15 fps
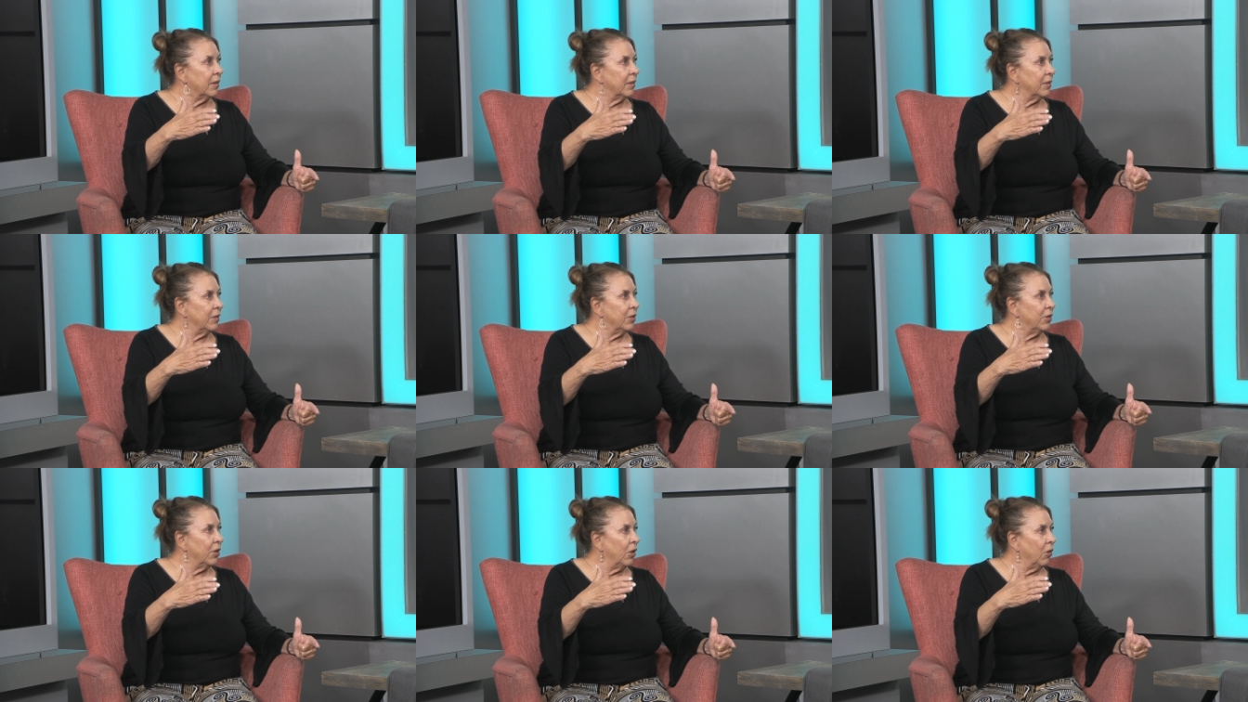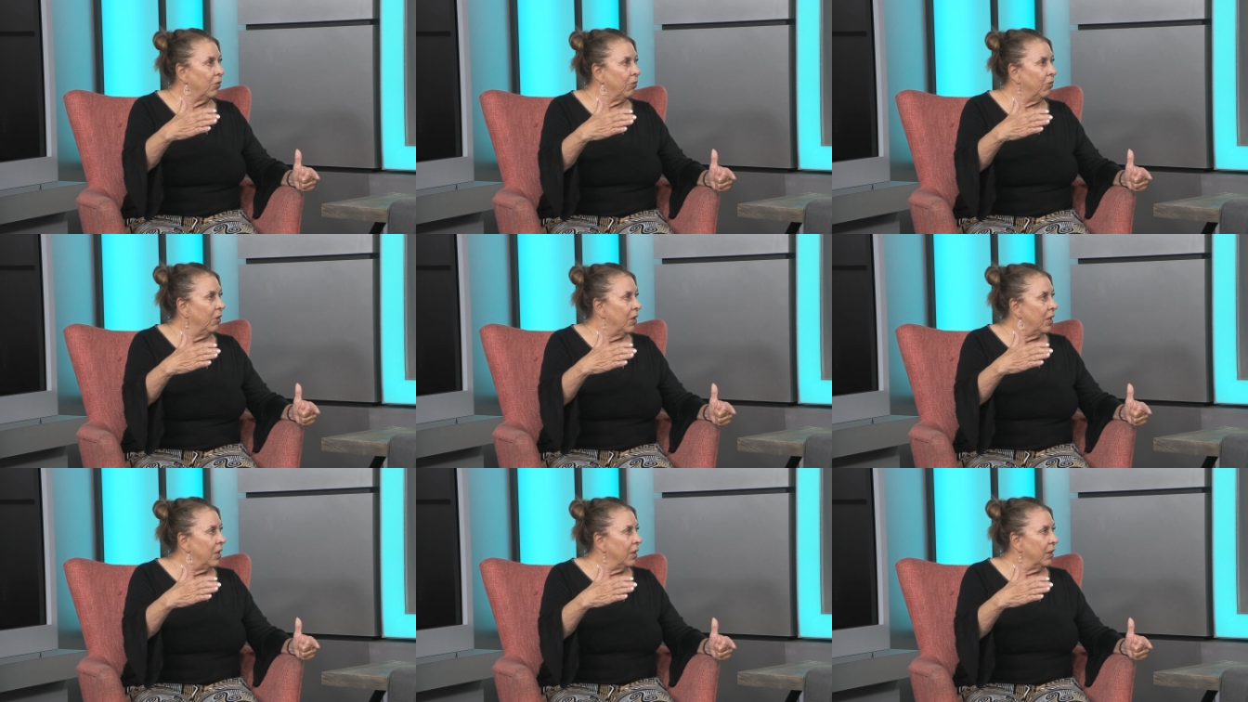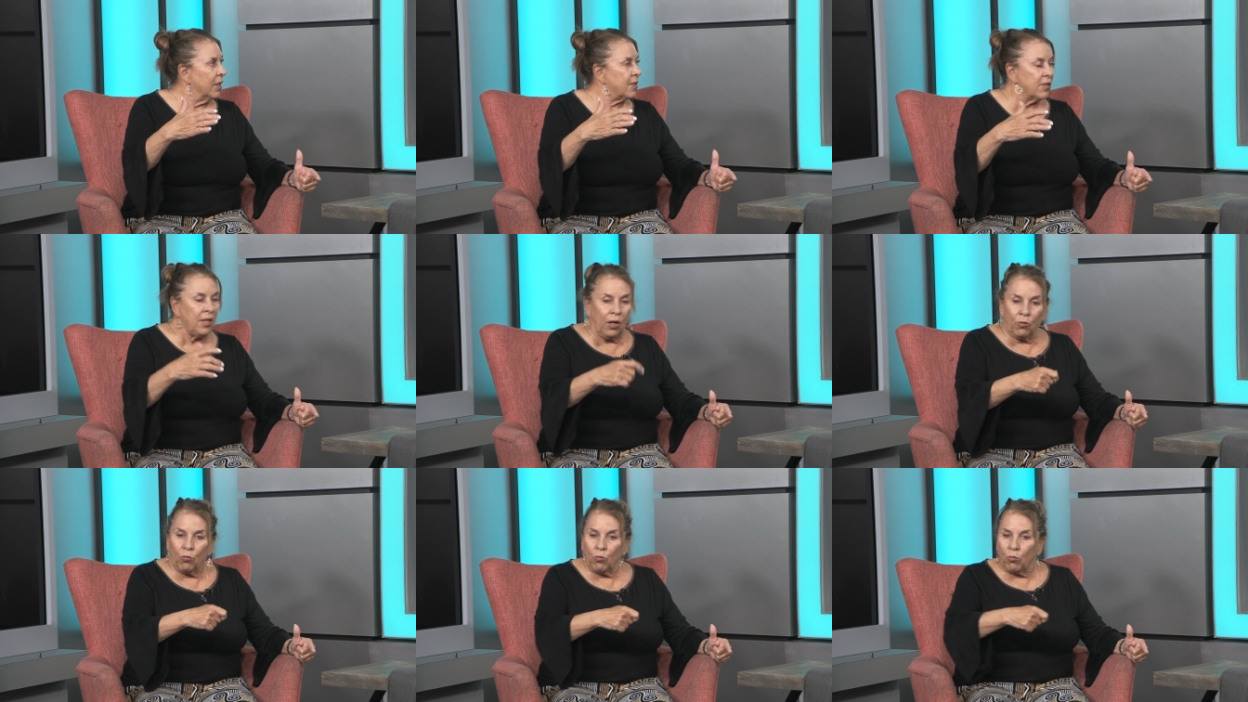Let's
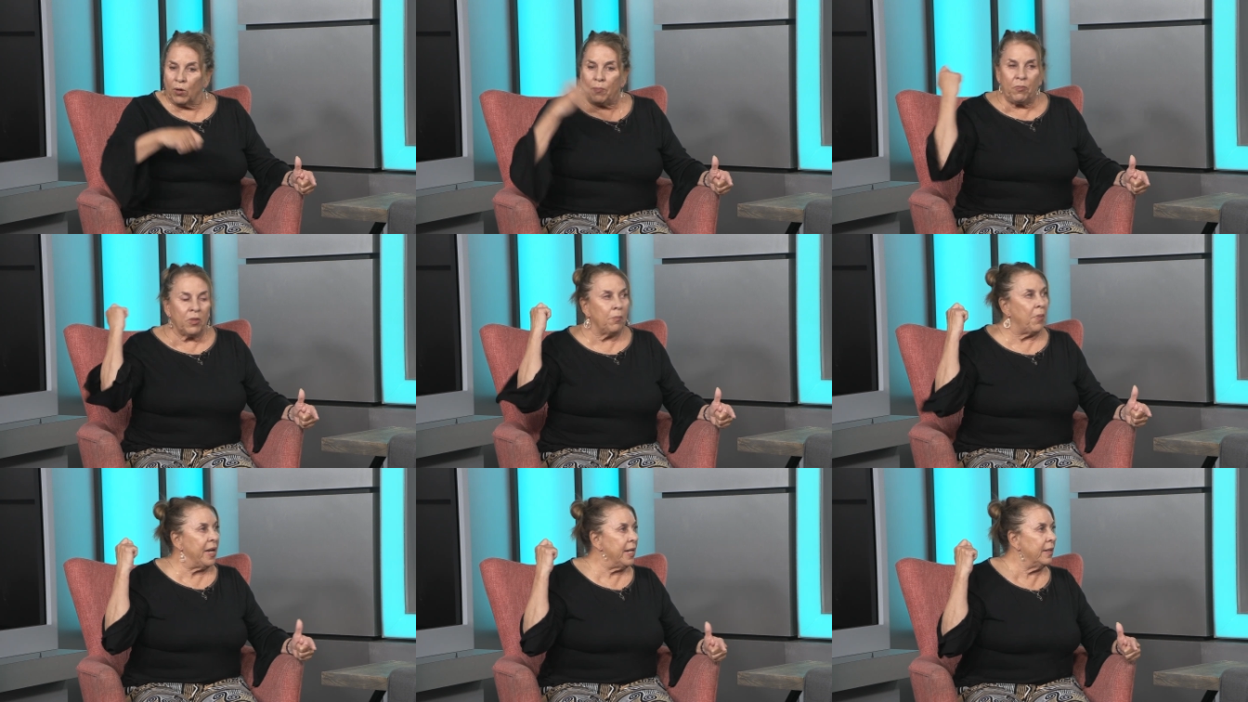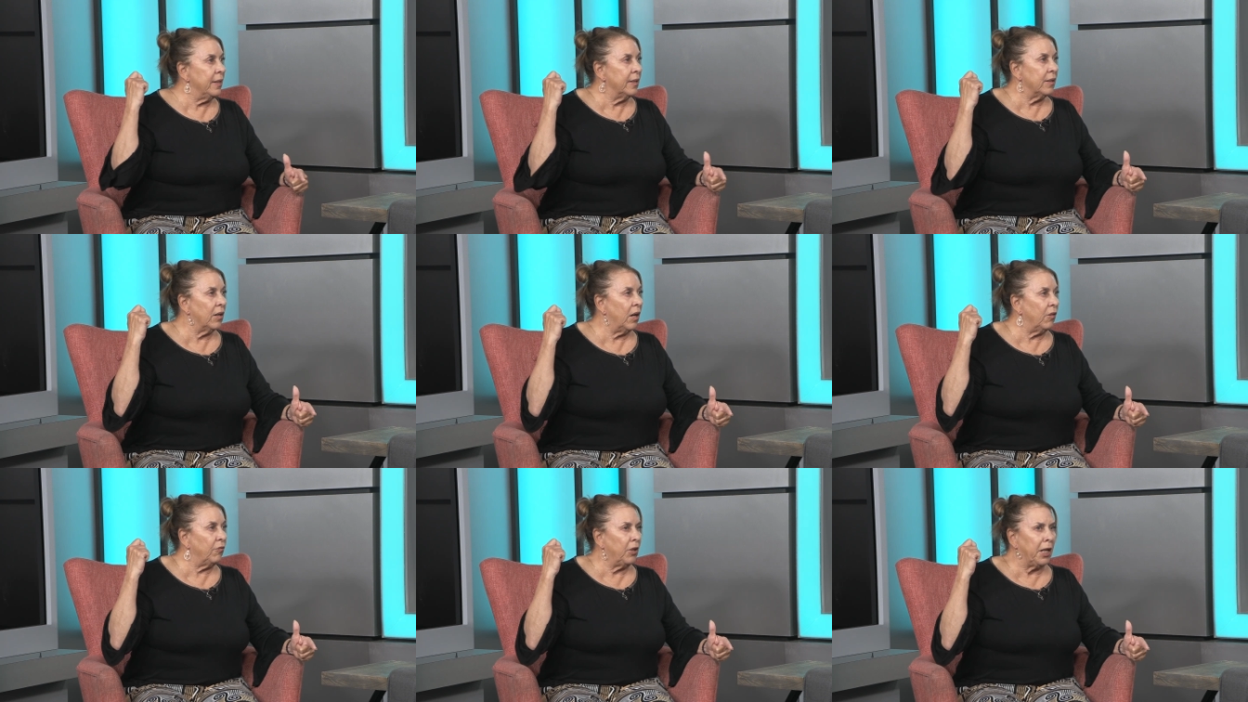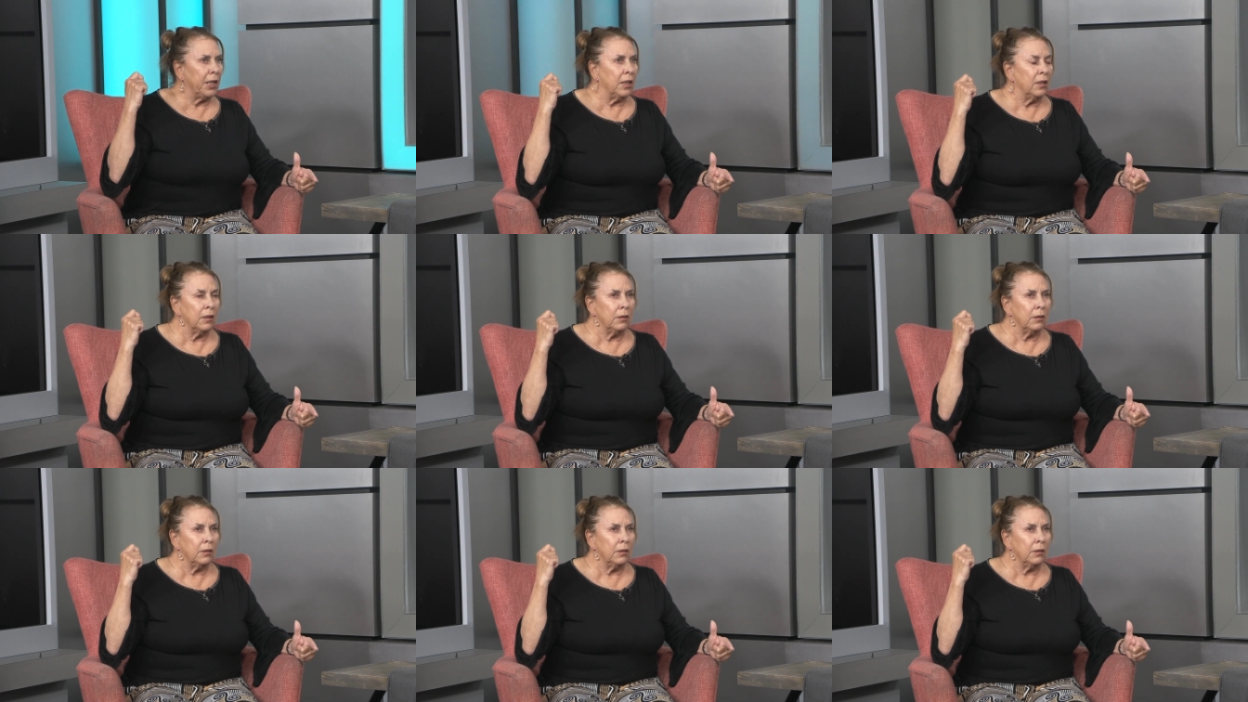not rip the Band-Aid off like